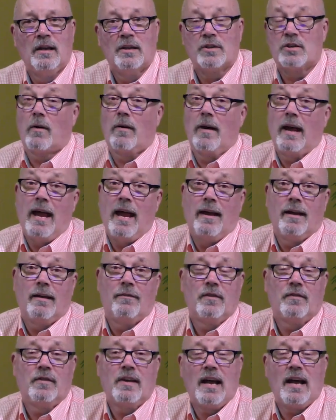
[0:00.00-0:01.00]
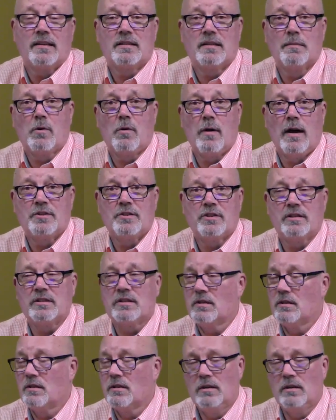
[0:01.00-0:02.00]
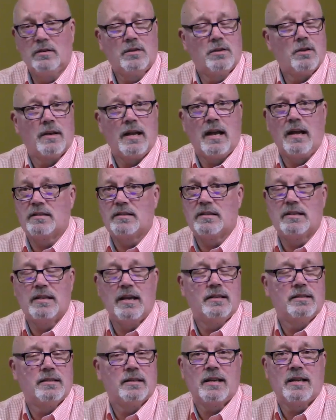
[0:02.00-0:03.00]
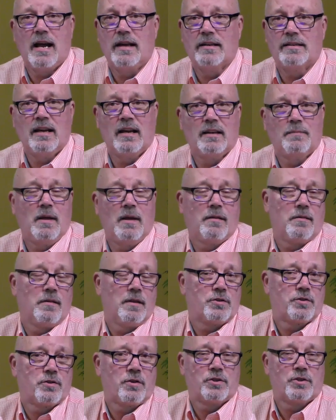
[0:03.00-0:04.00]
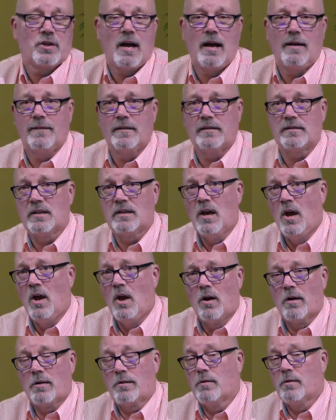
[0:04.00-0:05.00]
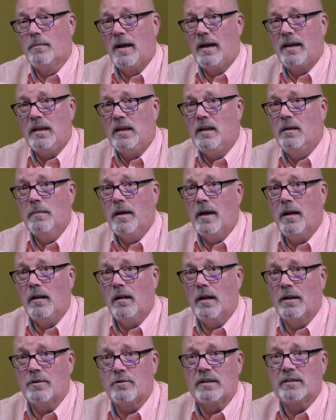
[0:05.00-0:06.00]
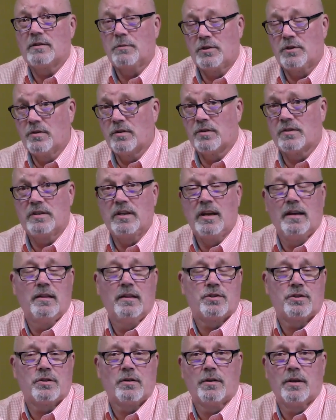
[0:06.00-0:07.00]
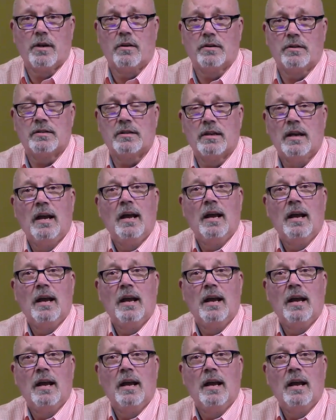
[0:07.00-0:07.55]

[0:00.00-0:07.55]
So, hey, if you've got some questions, don't hesitate to contact me through the church office or through my email address, which you'll see in the show notes.